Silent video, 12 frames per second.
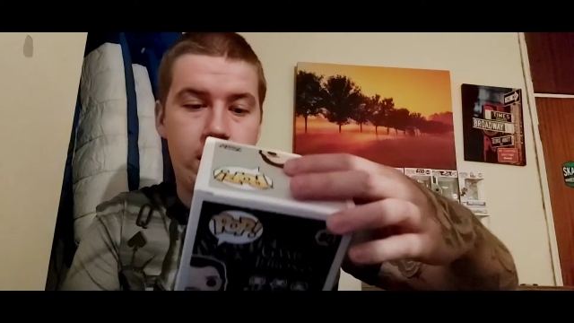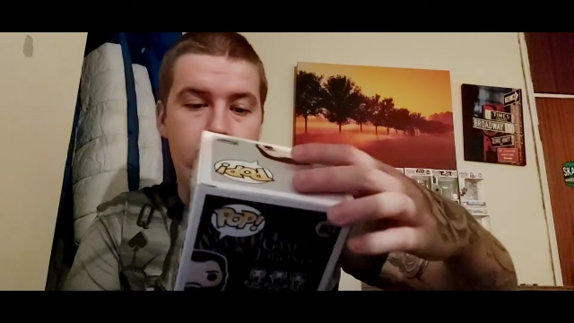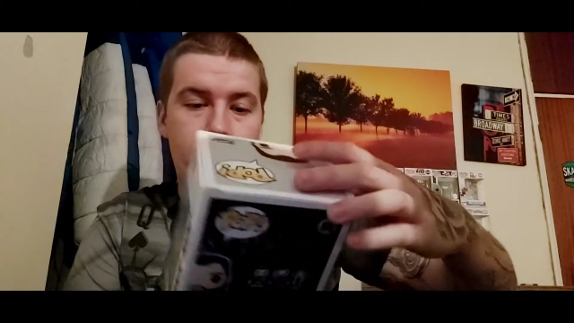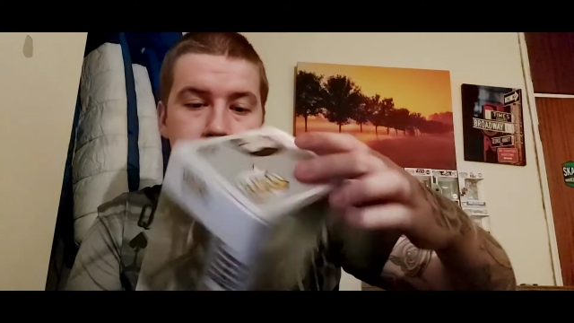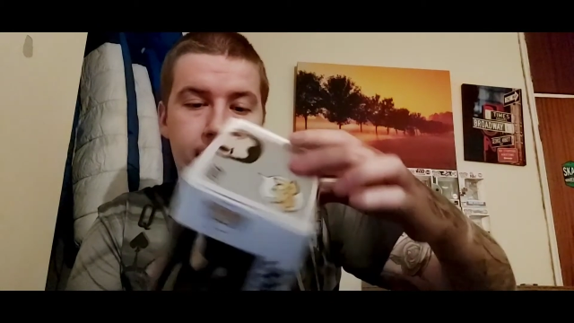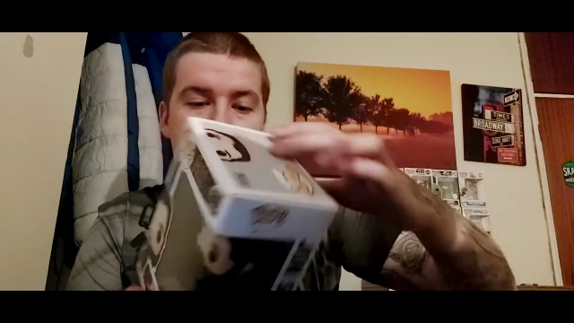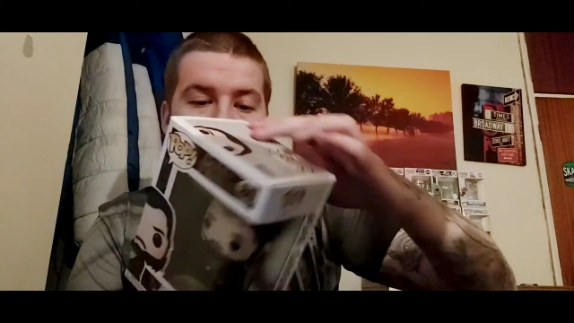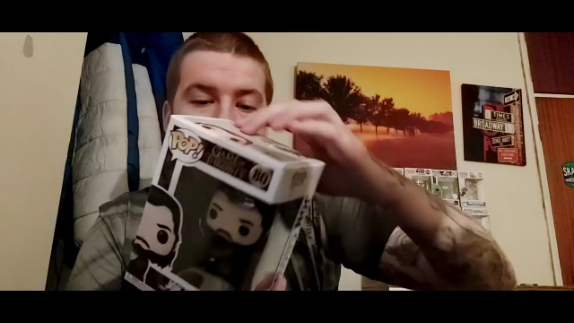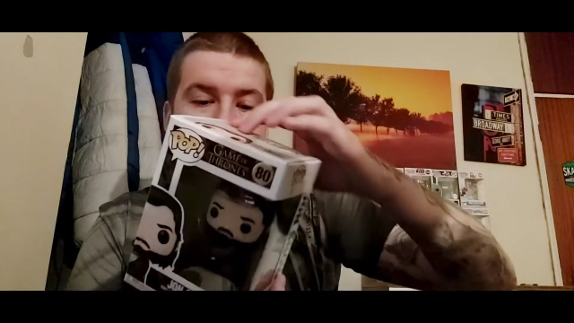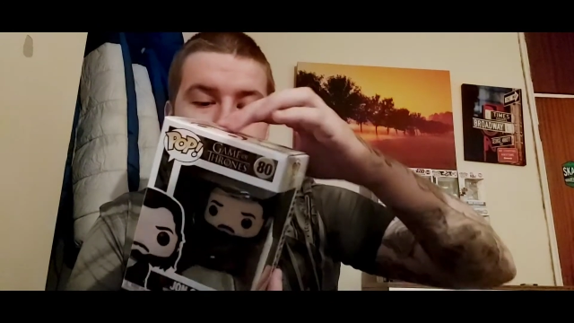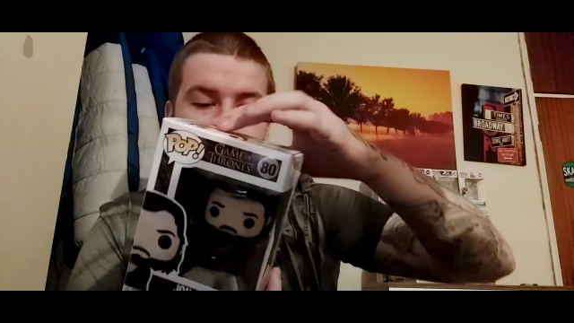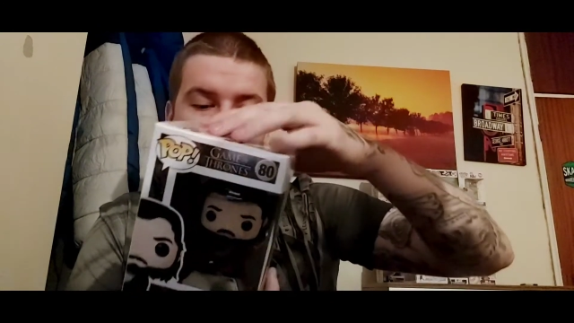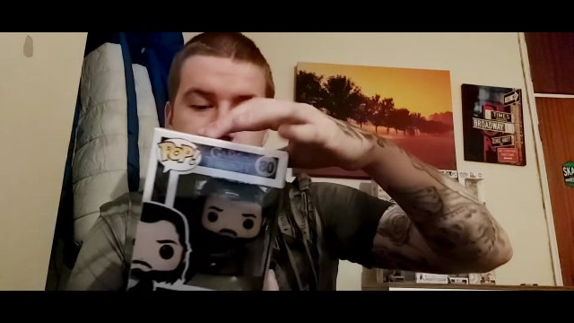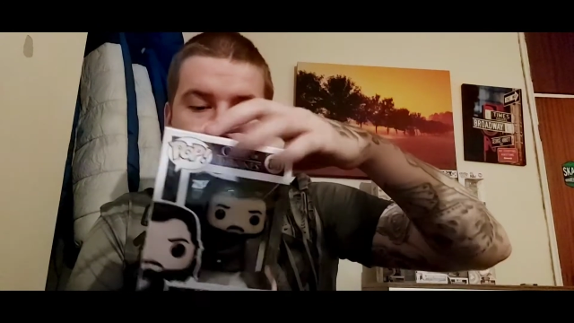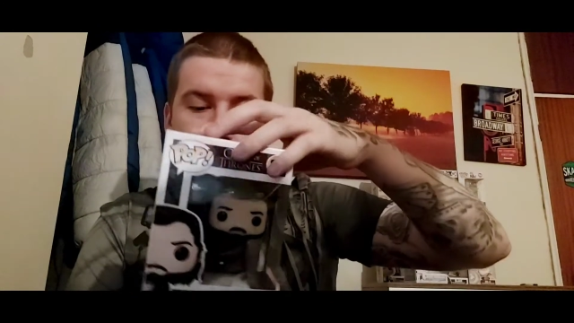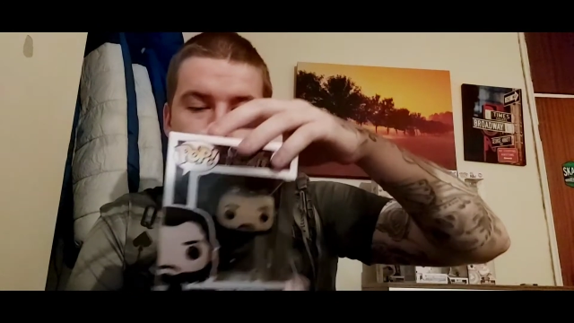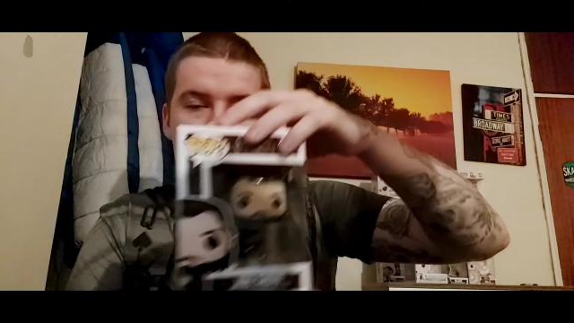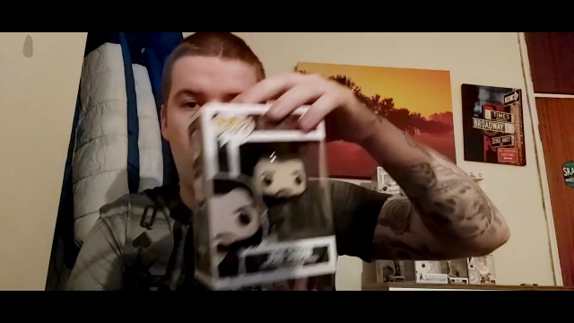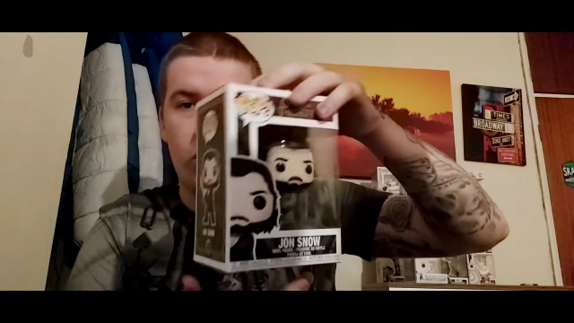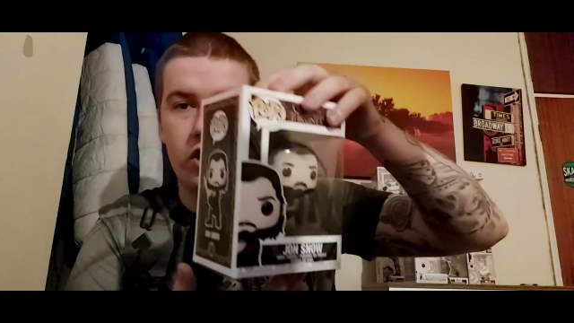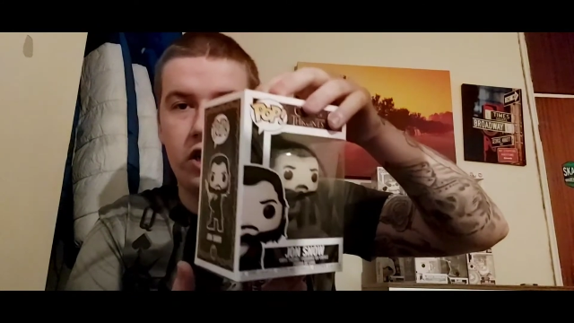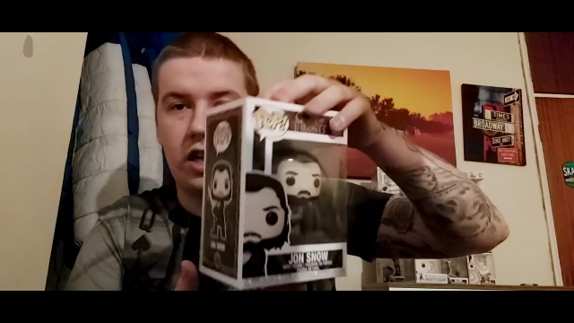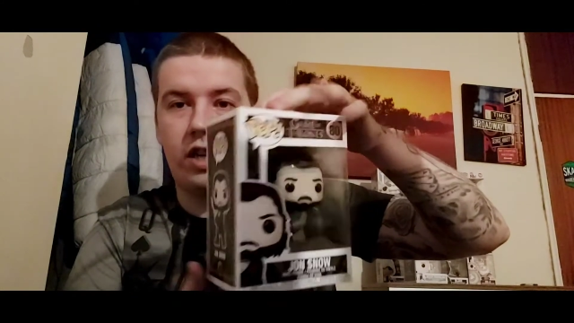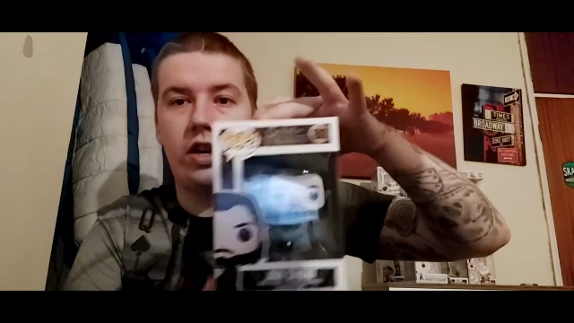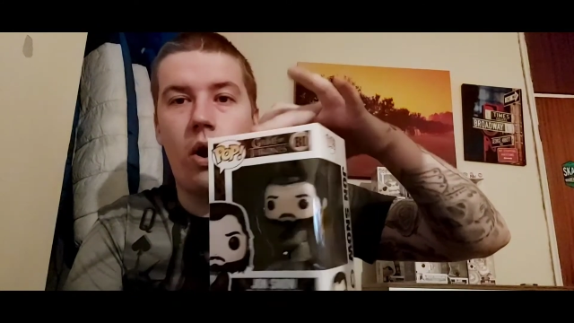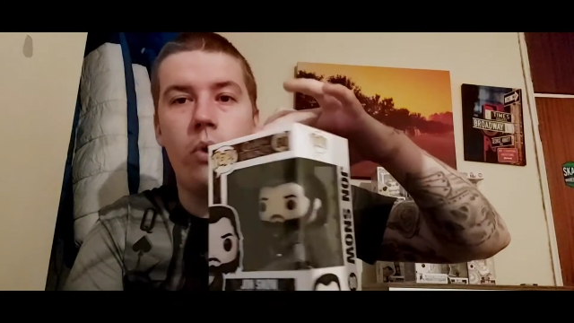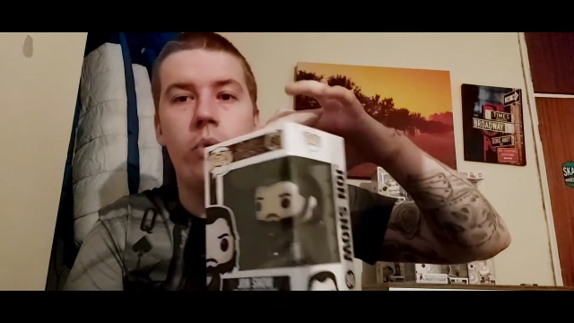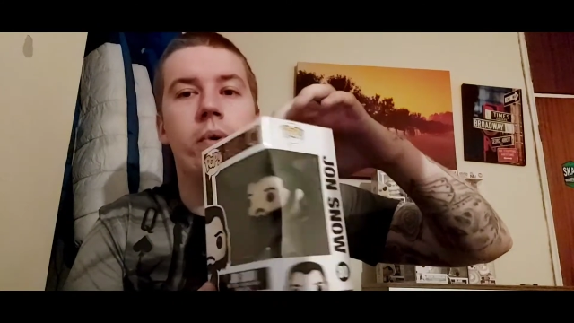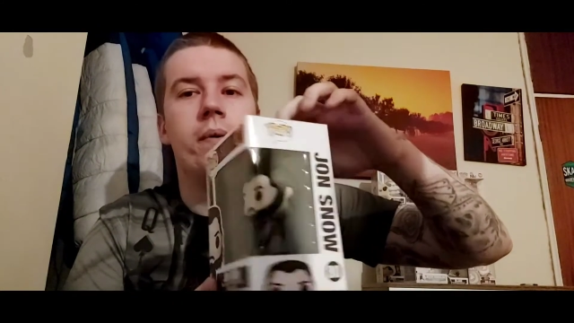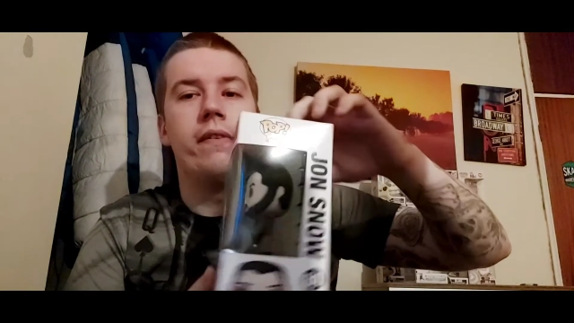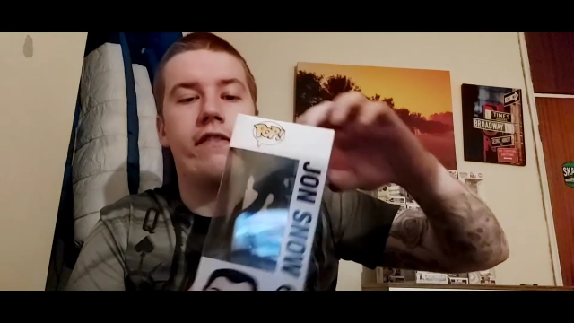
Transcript: number 80, Jon Snow